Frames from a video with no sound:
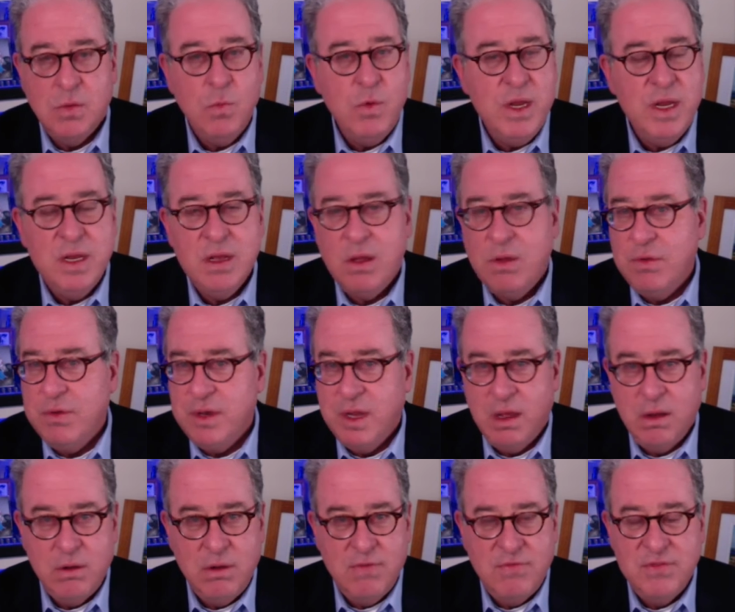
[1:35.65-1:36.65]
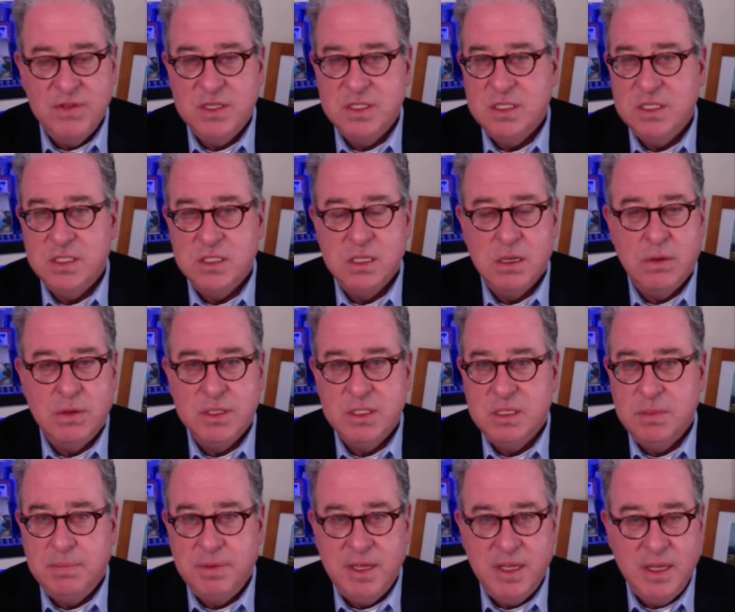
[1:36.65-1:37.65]
we don't know if this is going
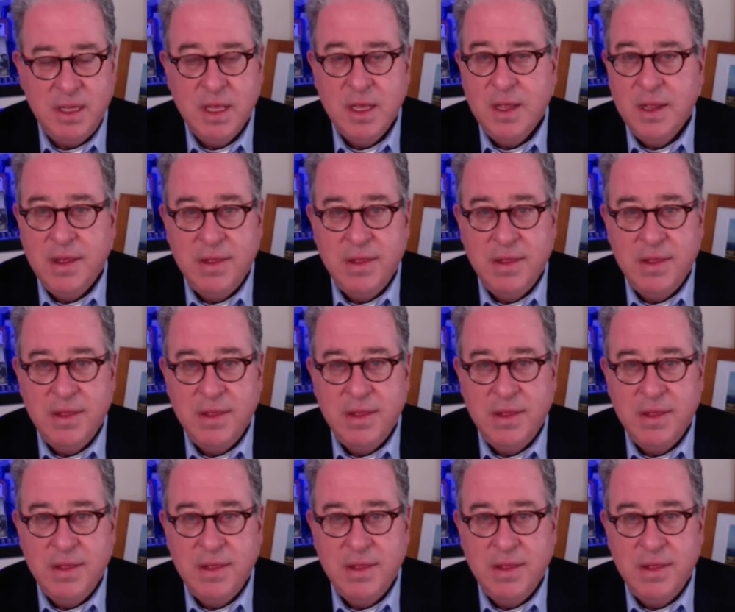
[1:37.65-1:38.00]
to be